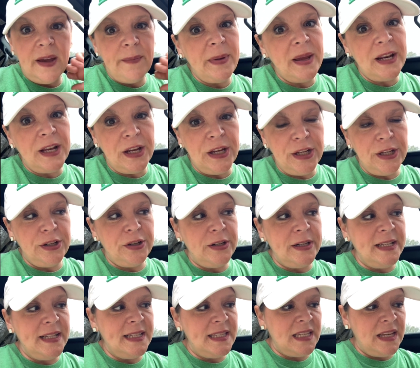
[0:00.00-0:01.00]
I made
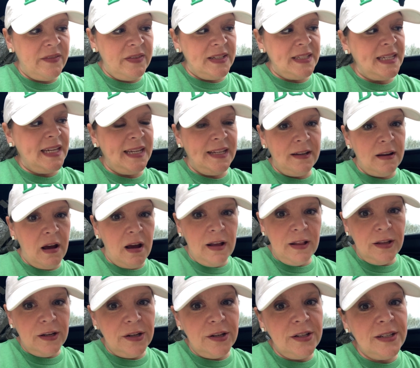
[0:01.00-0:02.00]

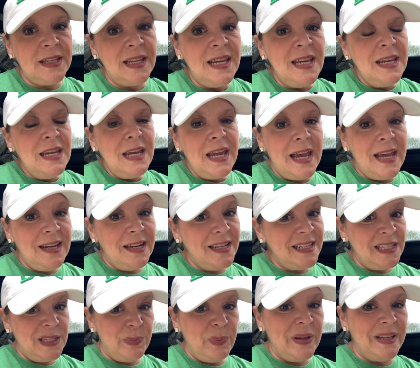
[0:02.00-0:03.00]
$117 and I
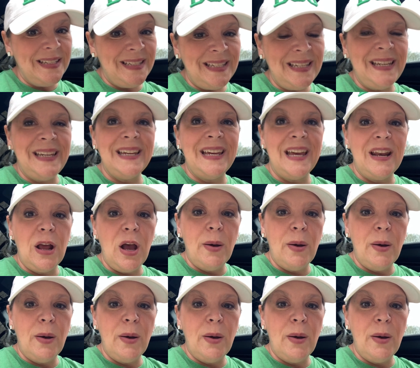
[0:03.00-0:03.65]
spent 10.